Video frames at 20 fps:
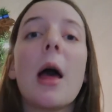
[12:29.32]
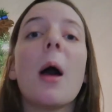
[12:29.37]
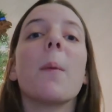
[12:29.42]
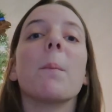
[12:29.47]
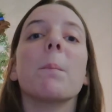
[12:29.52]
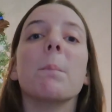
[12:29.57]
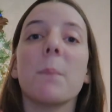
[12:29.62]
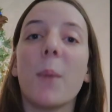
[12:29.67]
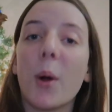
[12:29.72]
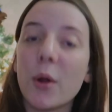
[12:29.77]

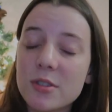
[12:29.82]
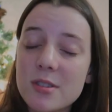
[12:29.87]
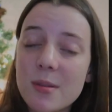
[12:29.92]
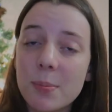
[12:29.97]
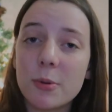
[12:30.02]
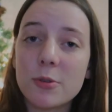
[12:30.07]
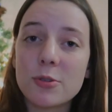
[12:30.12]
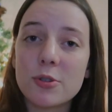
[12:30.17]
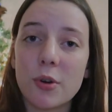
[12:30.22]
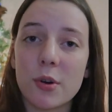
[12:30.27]

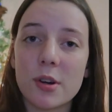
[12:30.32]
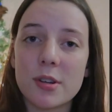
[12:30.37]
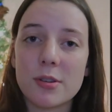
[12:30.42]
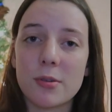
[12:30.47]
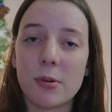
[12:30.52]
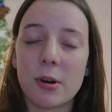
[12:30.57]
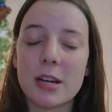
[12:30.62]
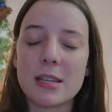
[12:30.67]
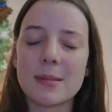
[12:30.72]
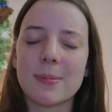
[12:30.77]
multiple short
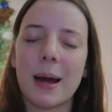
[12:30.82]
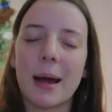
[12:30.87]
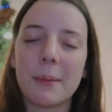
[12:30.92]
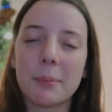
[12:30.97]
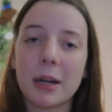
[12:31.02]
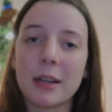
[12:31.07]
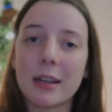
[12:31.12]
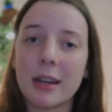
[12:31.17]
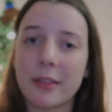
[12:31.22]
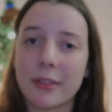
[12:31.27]
stories, but I'm
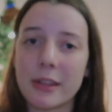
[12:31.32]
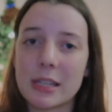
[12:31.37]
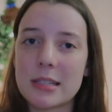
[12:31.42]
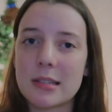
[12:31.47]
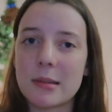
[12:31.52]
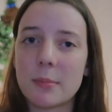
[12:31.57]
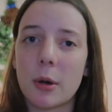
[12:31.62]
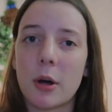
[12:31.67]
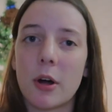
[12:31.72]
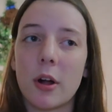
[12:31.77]
not gonna list
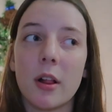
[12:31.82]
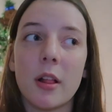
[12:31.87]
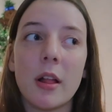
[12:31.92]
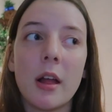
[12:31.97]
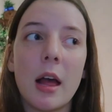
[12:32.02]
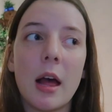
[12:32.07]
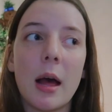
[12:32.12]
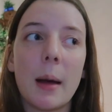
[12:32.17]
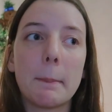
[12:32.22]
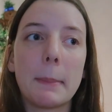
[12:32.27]
them all.
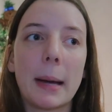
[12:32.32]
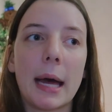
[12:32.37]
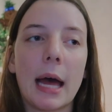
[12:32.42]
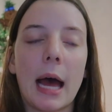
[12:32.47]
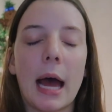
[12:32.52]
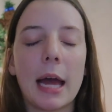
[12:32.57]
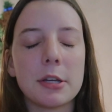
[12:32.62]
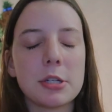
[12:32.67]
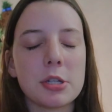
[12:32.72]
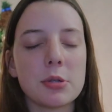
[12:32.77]
But
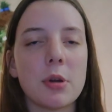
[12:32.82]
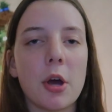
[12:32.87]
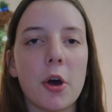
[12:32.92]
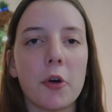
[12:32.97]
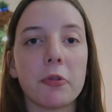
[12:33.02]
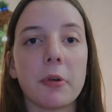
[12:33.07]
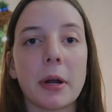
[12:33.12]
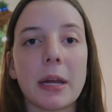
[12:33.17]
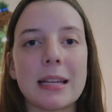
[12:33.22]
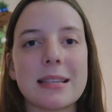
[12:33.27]
I do know
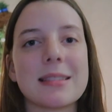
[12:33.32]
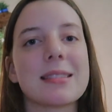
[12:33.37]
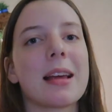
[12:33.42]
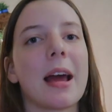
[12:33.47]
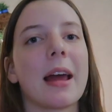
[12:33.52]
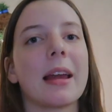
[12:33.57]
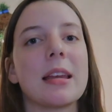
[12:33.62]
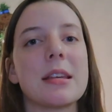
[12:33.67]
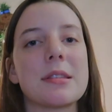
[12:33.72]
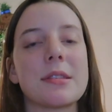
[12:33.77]

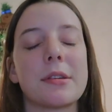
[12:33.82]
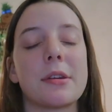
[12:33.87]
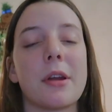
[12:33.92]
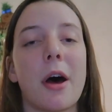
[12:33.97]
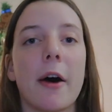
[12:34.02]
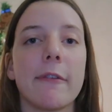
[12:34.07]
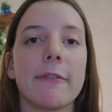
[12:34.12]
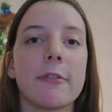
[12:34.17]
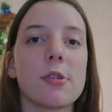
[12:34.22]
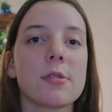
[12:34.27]
Frankenstein is a
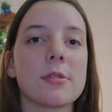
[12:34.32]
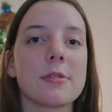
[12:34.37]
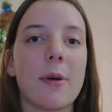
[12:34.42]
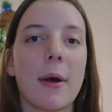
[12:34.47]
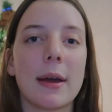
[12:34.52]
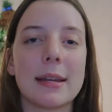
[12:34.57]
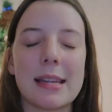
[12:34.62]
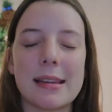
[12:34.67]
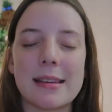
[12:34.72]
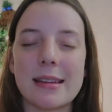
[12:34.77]
novel, so
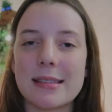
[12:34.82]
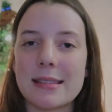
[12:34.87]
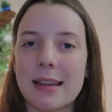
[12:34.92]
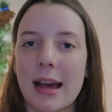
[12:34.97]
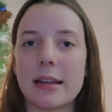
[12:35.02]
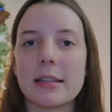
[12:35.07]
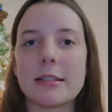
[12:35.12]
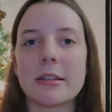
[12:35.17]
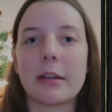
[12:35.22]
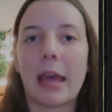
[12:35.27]
I did
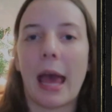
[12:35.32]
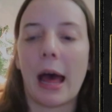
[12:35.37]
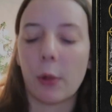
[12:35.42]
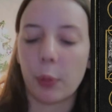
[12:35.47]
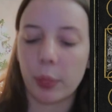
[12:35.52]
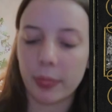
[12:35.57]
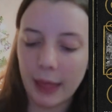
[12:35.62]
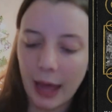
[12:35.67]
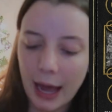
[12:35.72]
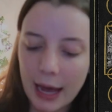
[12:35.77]
decide to
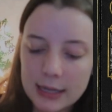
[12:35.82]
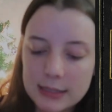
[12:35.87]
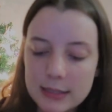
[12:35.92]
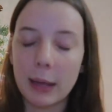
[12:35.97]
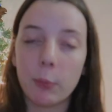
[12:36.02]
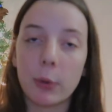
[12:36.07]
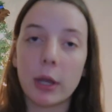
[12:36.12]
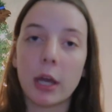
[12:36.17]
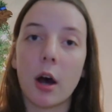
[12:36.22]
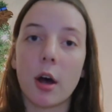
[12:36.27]
count that.
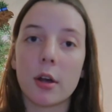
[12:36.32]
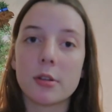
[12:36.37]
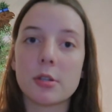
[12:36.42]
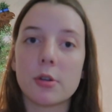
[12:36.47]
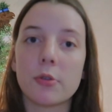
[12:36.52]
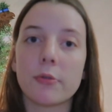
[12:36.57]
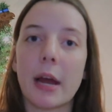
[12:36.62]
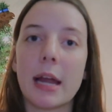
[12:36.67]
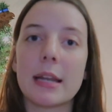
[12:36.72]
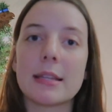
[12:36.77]
We
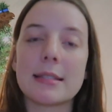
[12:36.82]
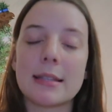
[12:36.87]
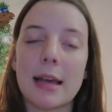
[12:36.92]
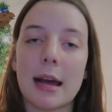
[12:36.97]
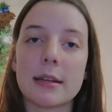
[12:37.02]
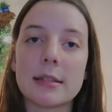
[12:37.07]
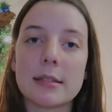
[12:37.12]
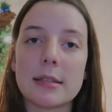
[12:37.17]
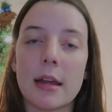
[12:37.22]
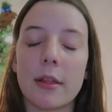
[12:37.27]
also read
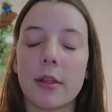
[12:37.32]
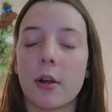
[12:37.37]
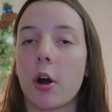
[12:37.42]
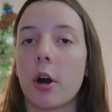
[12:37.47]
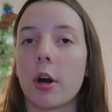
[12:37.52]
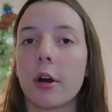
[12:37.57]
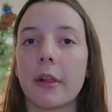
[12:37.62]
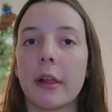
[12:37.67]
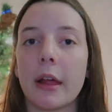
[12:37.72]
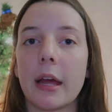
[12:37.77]
Sex in the
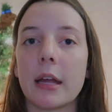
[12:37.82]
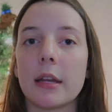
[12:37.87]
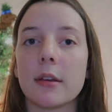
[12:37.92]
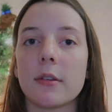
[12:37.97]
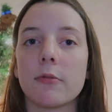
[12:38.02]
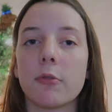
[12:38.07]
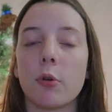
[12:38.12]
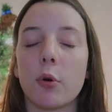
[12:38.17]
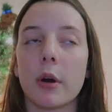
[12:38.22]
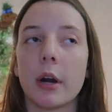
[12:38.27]

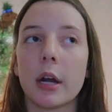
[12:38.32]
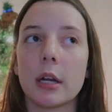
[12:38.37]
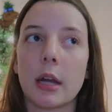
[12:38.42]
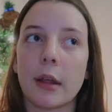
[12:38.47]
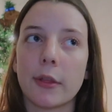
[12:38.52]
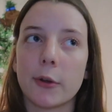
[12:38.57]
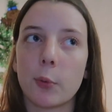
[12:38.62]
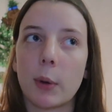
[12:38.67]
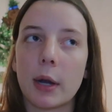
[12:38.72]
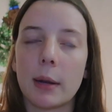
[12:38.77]
Heartland for
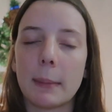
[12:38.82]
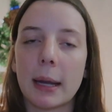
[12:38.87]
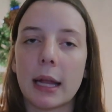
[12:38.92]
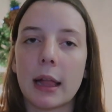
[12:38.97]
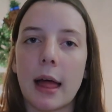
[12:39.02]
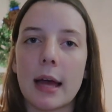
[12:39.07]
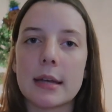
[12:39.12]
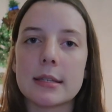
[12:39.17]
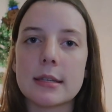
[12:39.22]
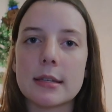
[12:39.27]
another one of my
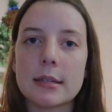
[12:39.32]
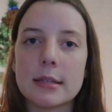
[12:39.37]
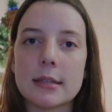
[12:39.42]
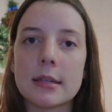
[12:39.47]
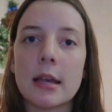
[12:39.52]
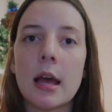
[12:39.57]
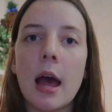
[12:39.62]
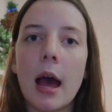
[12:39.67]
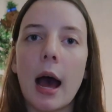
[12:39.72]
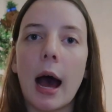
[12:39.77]
classes.
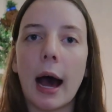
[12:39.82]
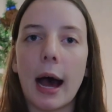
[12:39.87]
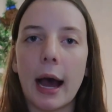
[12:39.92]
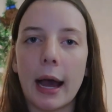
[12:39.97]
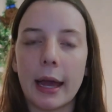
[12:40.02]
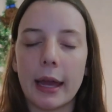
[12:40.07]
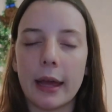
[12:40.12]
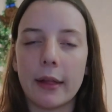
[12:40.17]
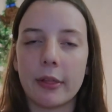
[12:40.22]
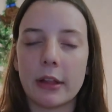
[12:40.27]

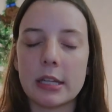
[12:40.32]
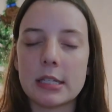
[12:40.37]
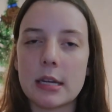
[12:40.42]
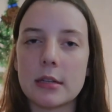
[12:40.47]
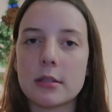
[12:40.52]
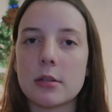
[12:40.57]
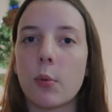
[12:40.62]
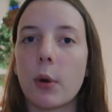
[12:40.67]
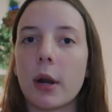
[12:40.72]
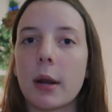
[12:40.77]
I lent
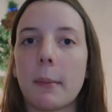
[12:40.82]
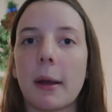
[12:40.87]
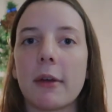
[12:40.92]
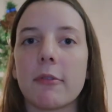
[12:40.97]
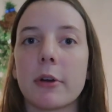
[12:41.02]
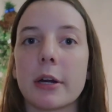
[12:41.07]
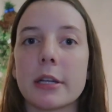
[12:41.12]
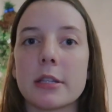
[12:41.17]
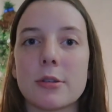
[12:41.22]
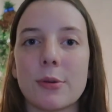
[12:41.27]
it to one of my
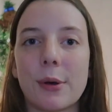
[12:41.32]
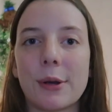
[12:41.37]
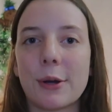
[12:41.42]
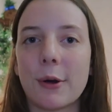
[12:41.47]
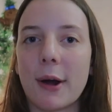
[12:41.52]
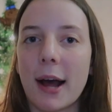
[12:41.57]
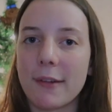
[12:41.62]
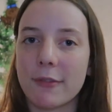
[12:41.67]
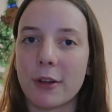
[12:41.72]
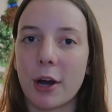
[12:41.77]
friends, so I
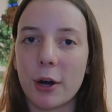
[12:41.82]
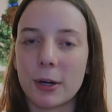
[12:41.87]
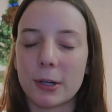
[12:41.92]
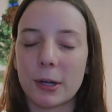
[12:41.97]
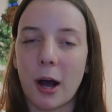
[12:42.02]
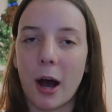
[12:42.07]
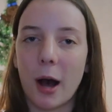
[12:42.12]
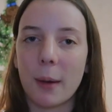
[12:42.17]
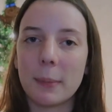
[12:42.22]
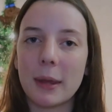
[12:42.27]
don't have the hard
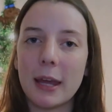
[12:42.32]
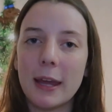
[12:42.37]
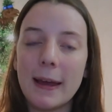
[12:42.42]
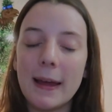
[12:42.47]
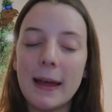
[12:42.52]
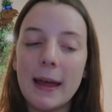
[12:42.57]
copy,